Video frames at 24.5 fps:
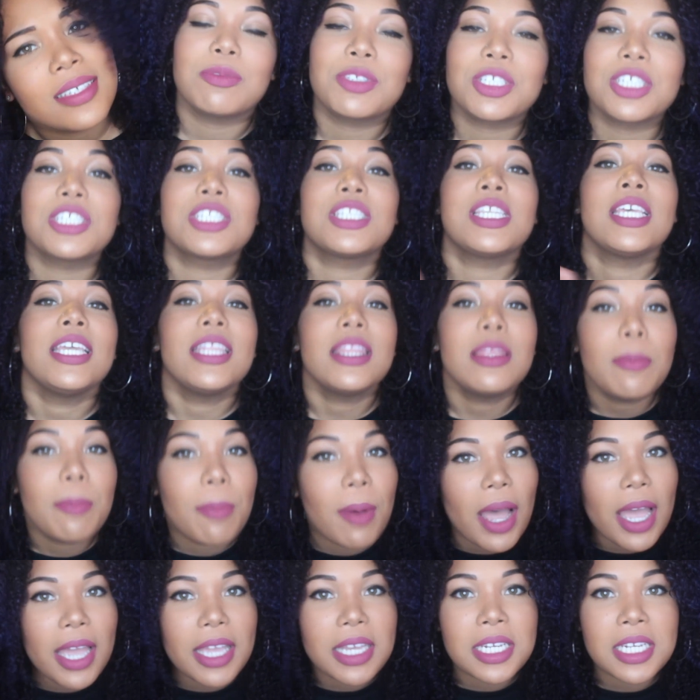just hit the
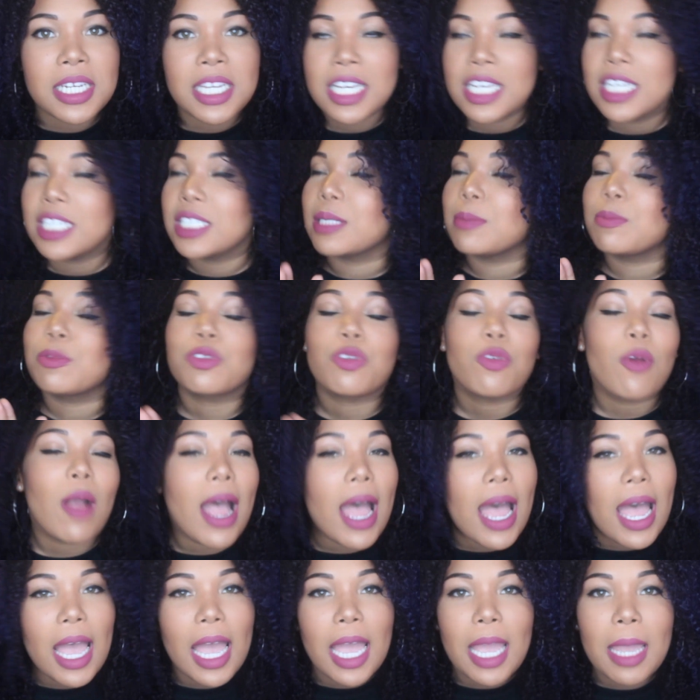button,
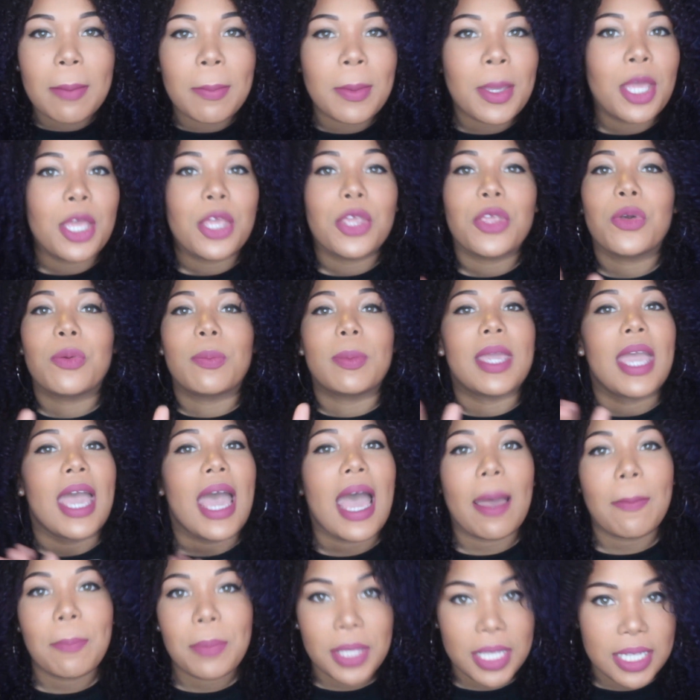subscribe, you'll be
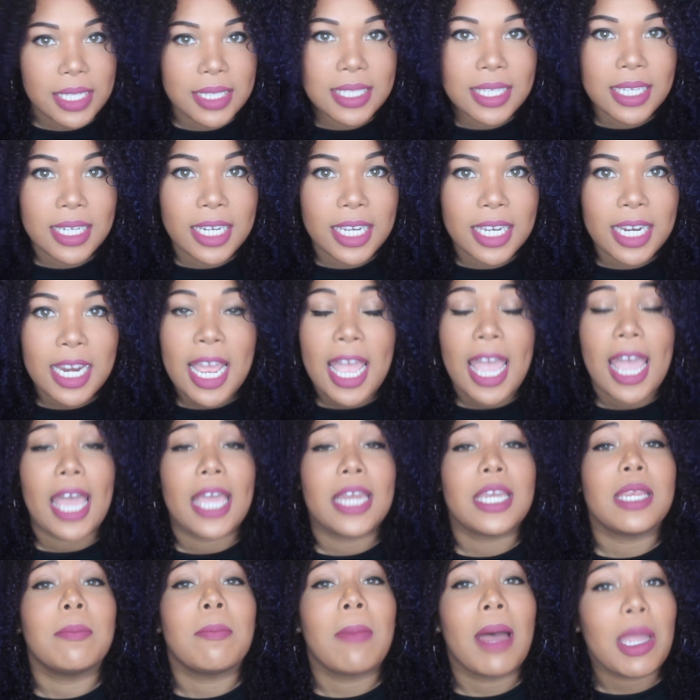happy you did it,
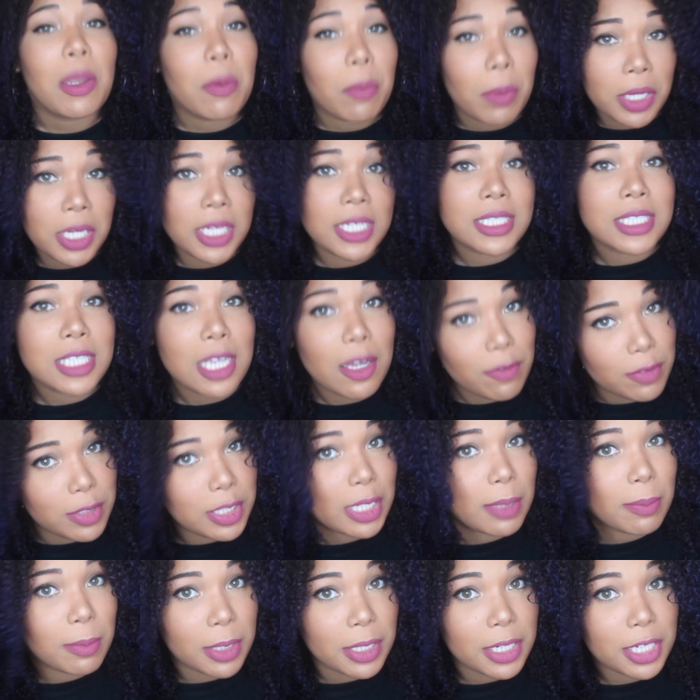and you might win yourself a
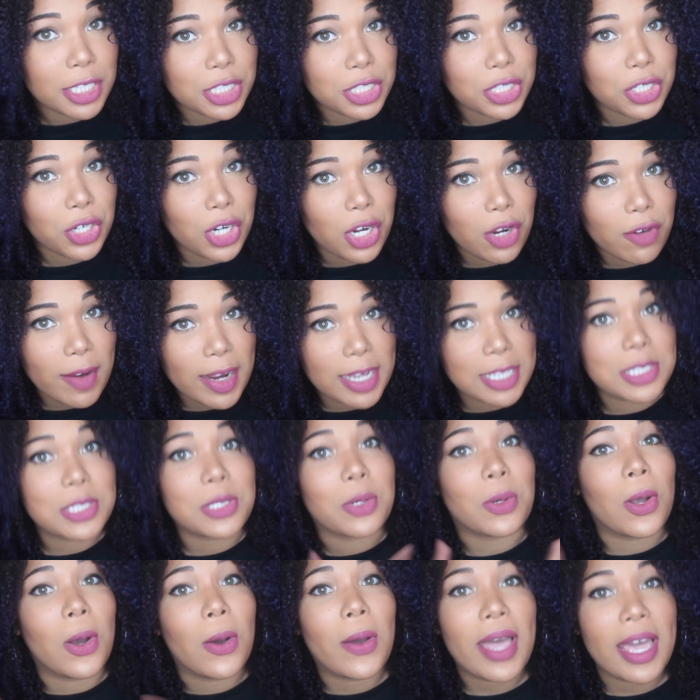deep conditioner, all right?
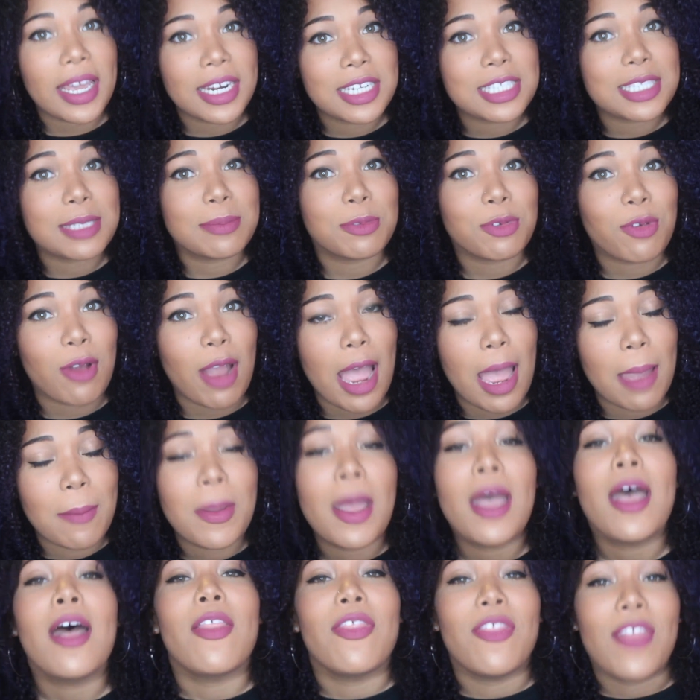So go ahead and subscribe.
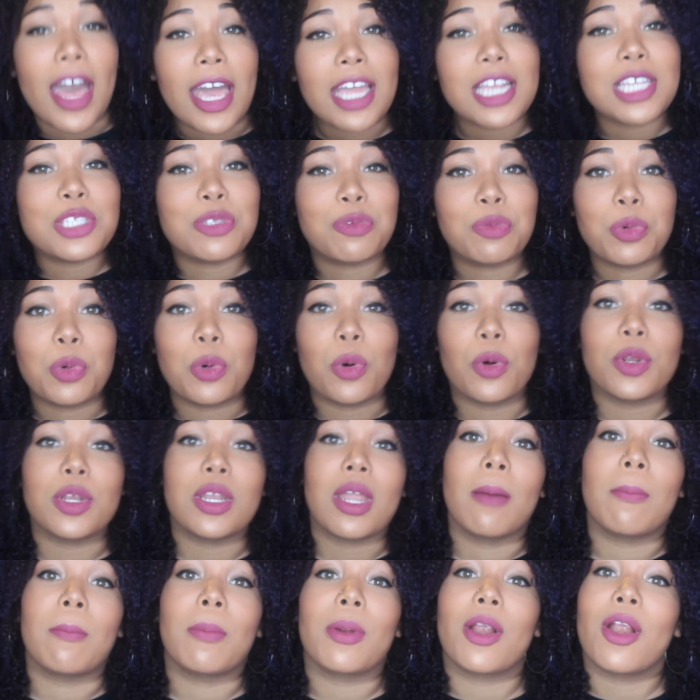That is rule
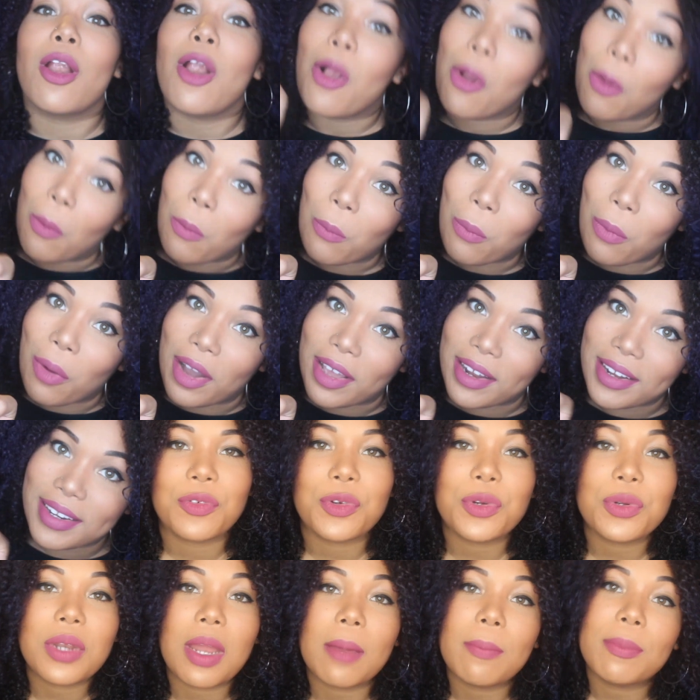number one.
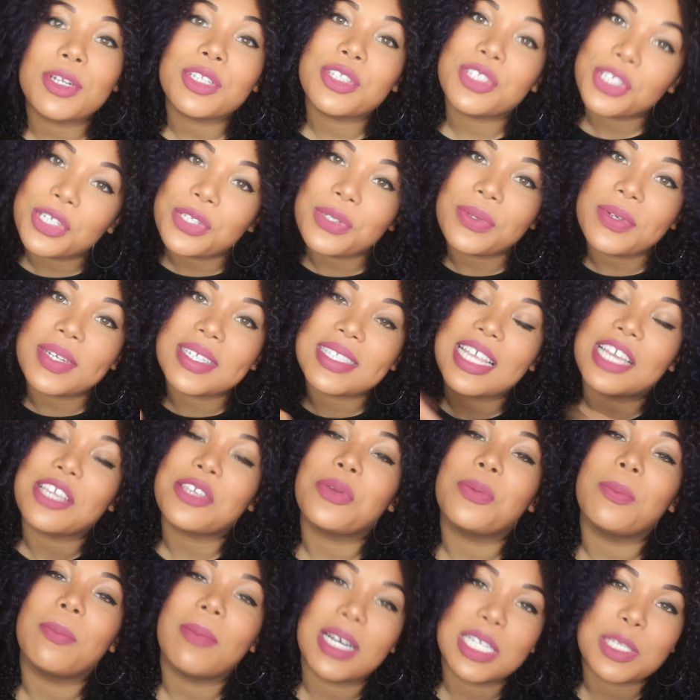Rule number two is that
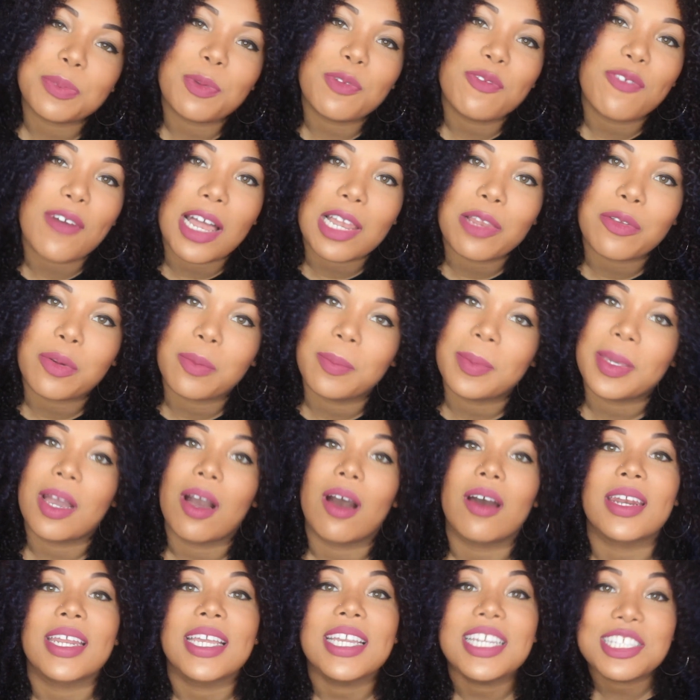you must be following me
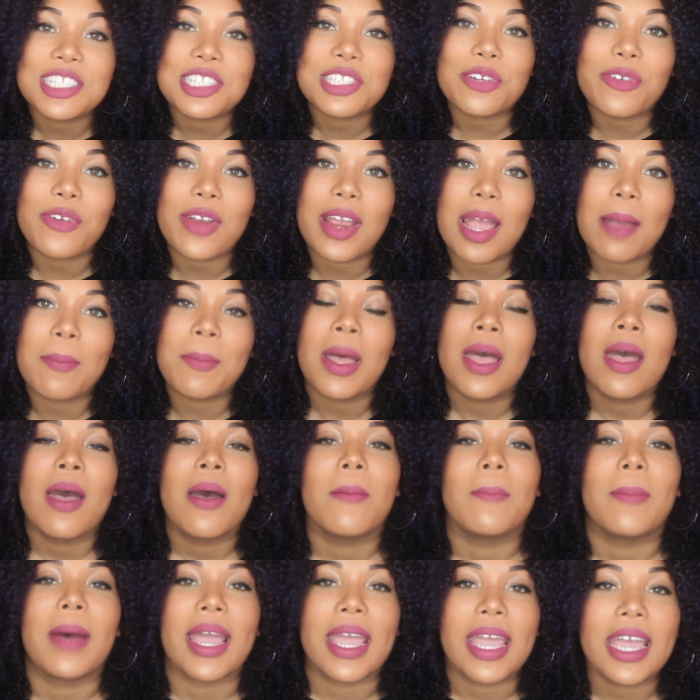on Instagram.
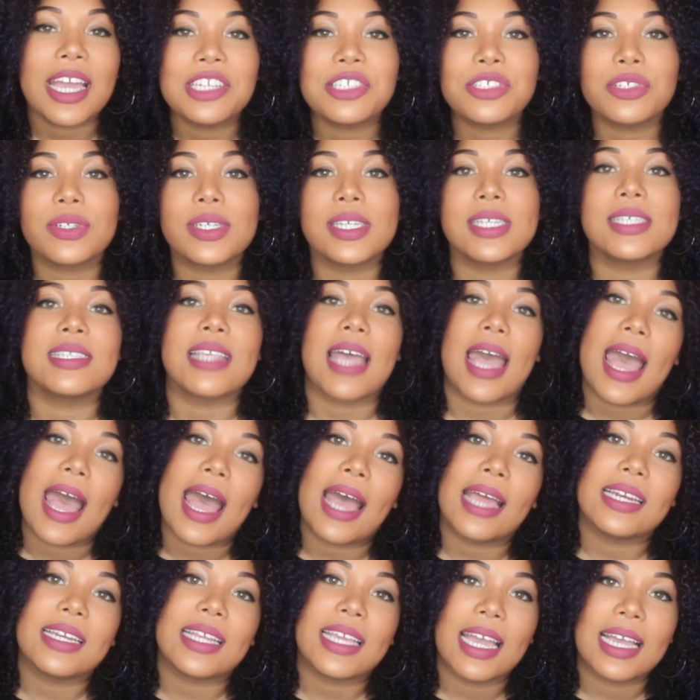My handle is
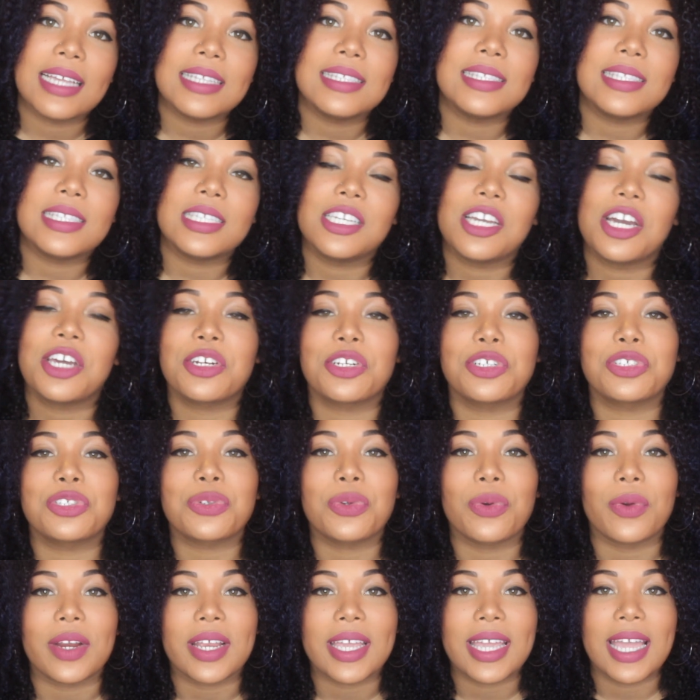at Kenzie
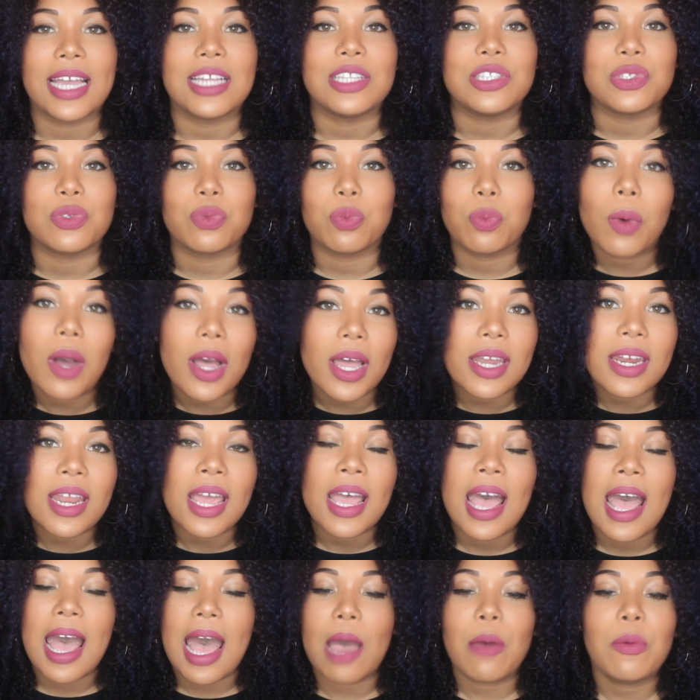underscore kenz one.
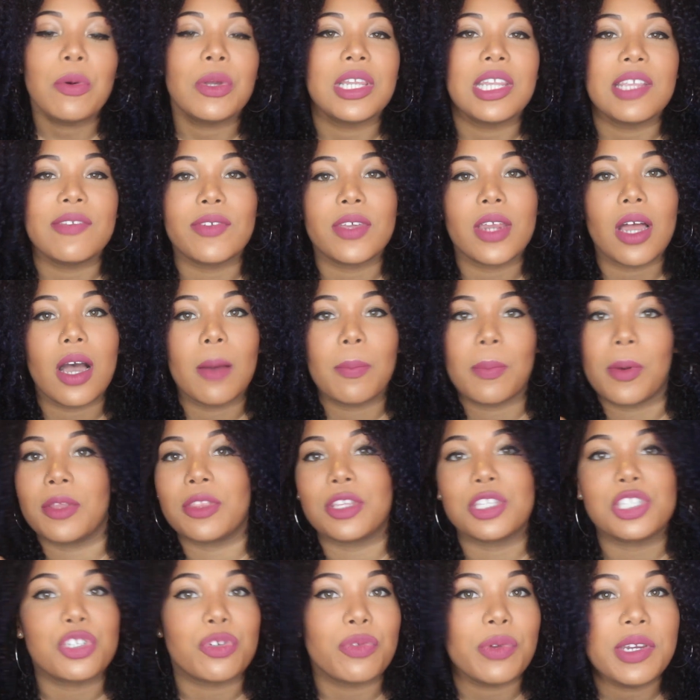I will leave it up
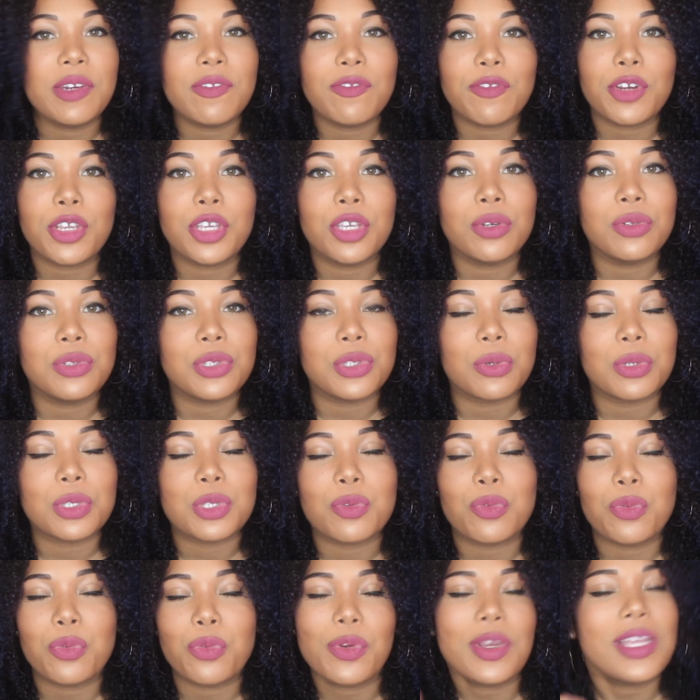on the screen for you so
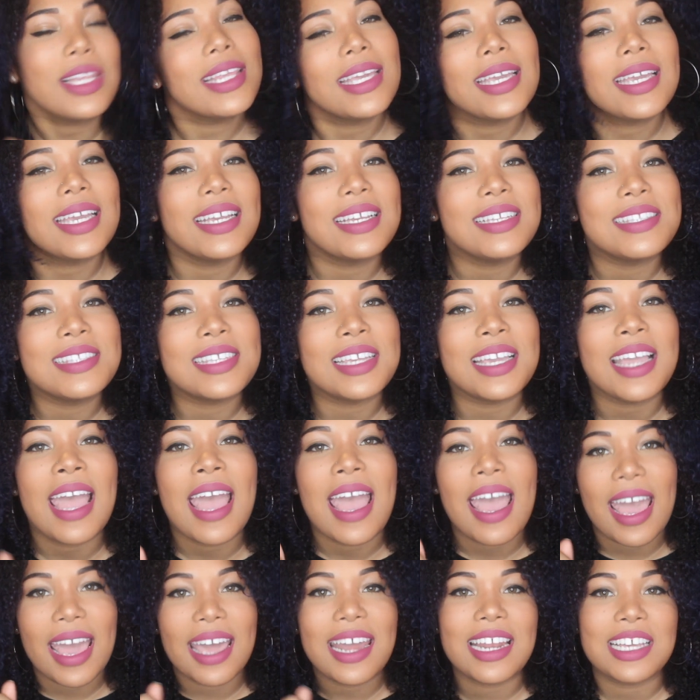it's really easy
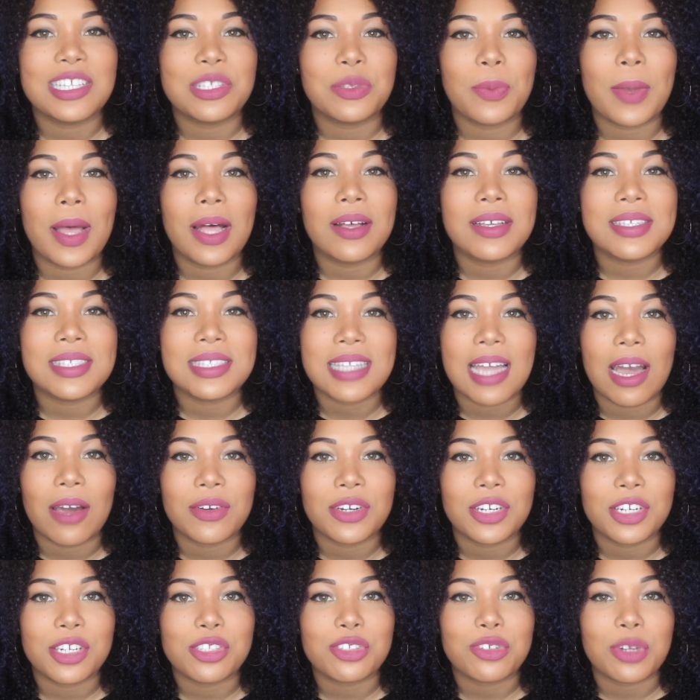and as well as
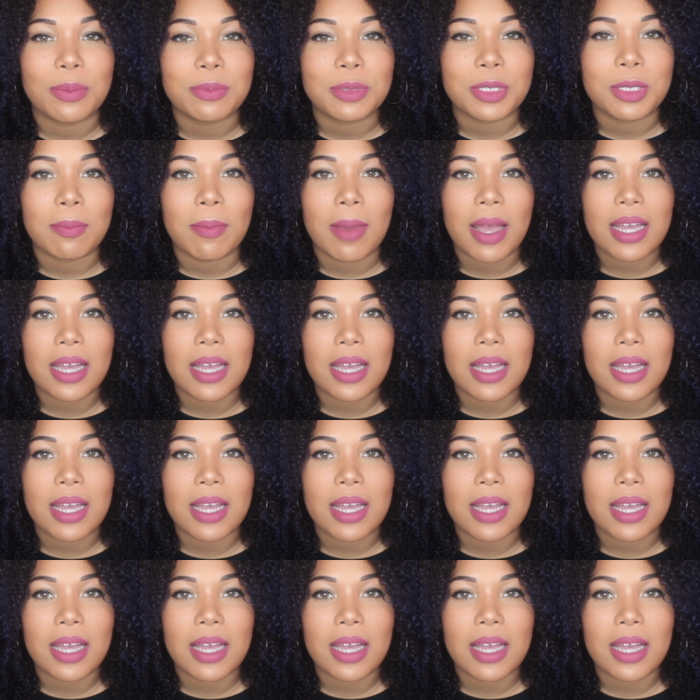down in the description